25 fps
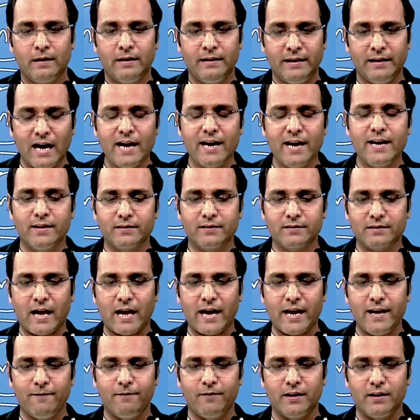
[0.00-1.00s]
Yeah, it is
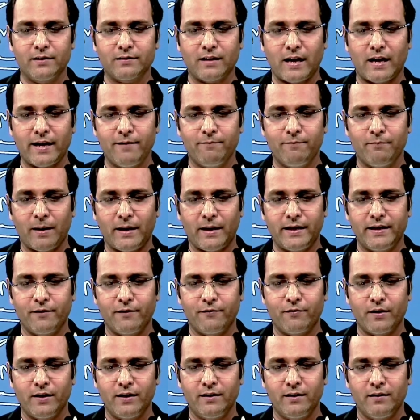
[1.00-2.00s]
live. It is live, my dear
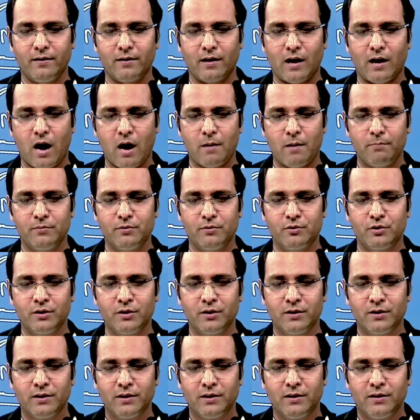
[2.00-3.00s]
friend Ram
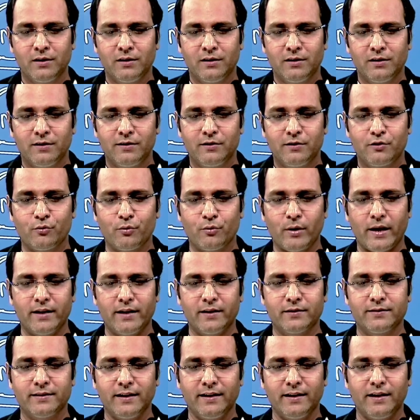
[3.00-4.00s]

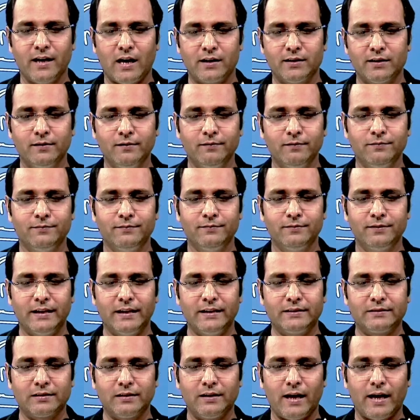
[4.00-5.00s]
Shrey Singh Yadav.
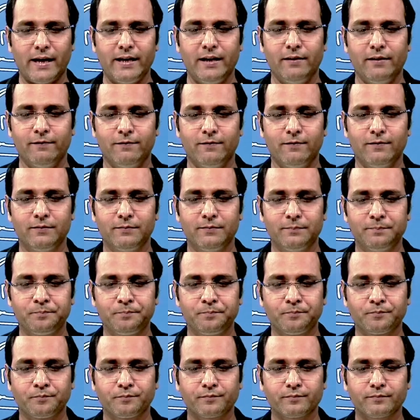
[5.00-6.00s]
It's live.
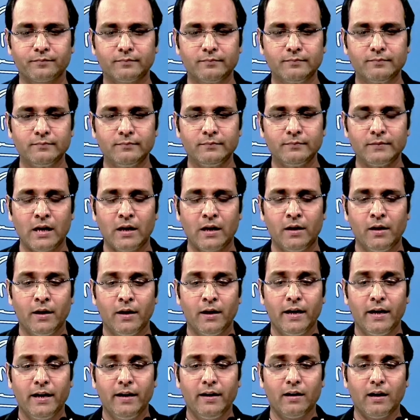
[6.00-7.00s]

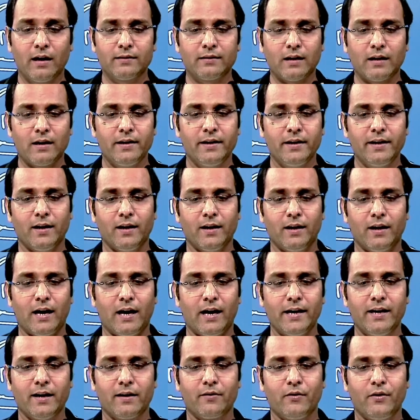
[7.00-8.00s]
Hira Tandia,
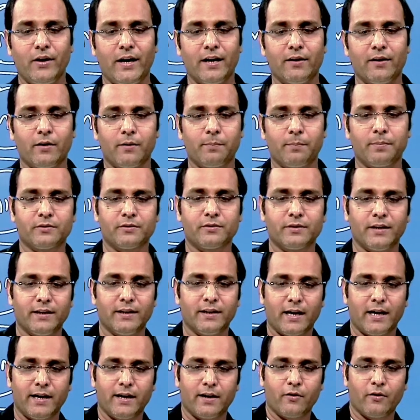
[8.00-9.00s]
I agree 100%.
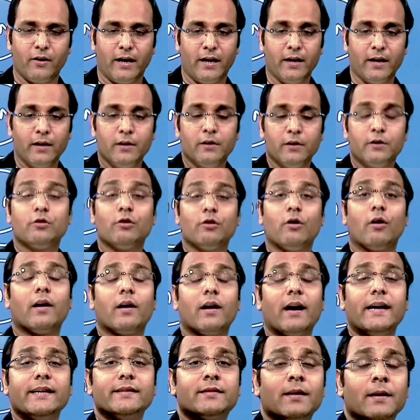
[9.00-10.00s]
I agree. So
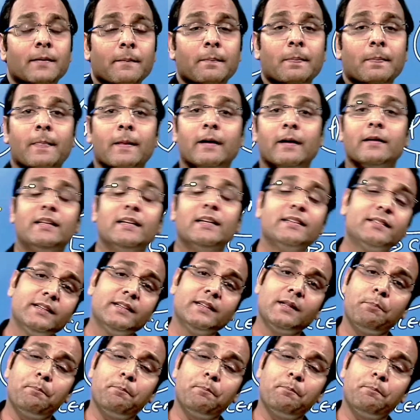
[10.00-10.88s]
guys, this is the